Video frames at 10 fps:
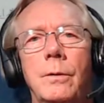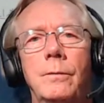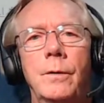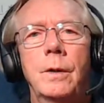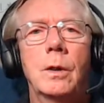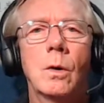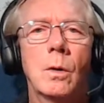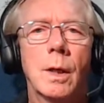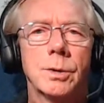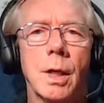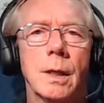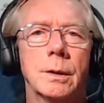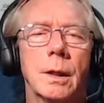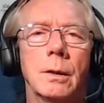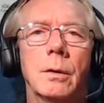the video as
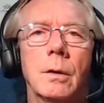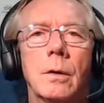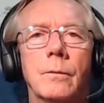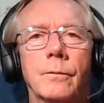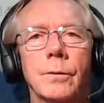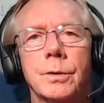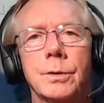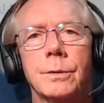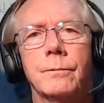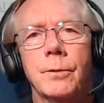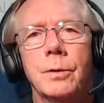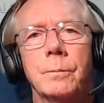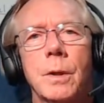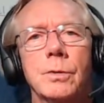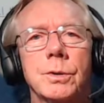content for your
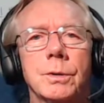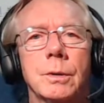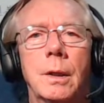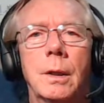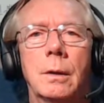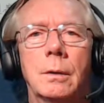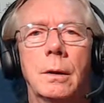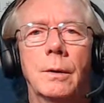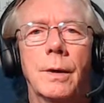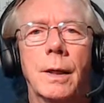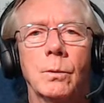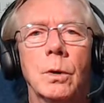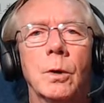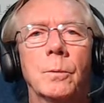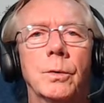posts, and that will
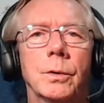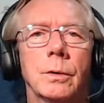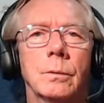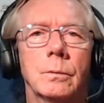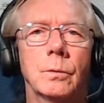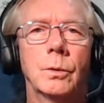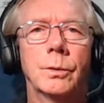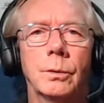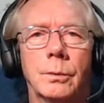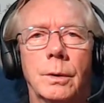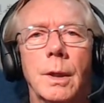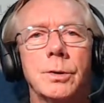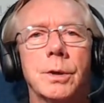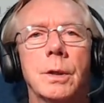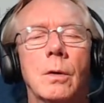help with your
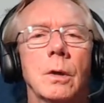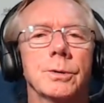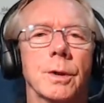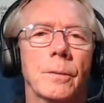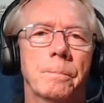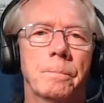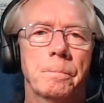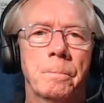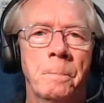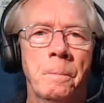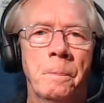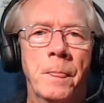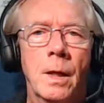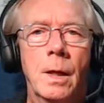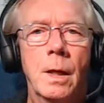SEO also.
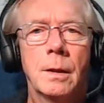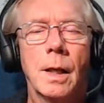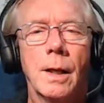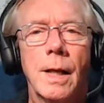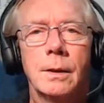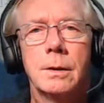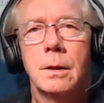Now that's